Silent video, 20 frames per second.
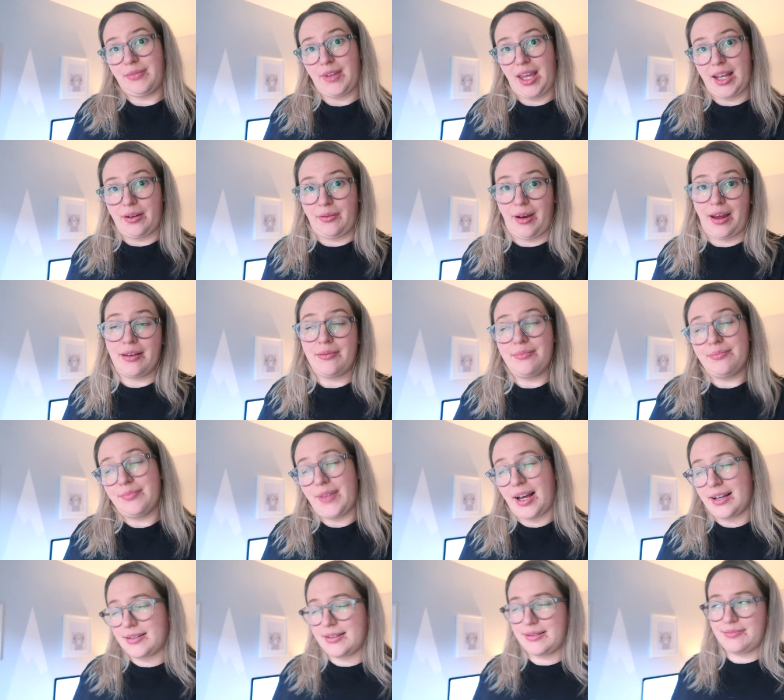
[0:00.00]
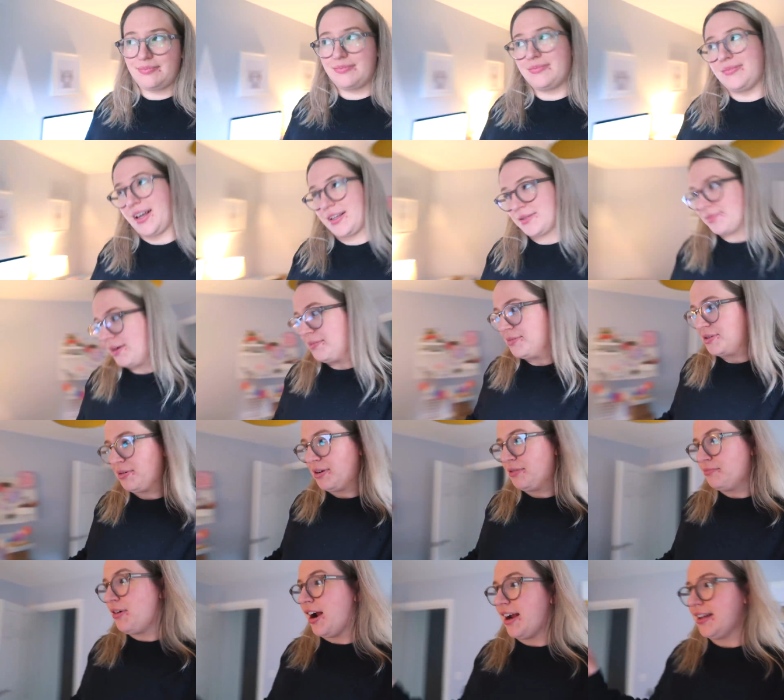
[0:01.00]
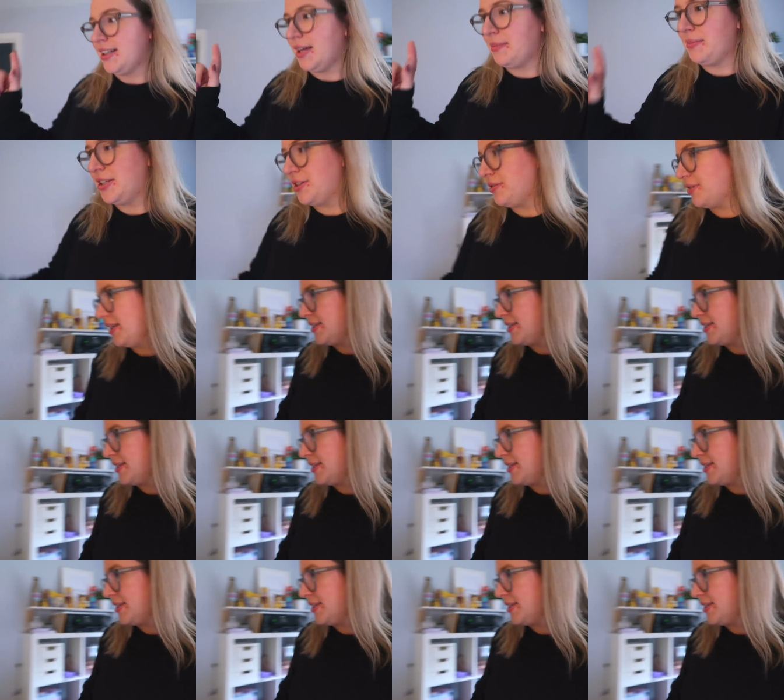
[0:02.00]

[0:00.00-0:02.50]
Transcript: anyway, that's, that's what I'm doing. Right, let me do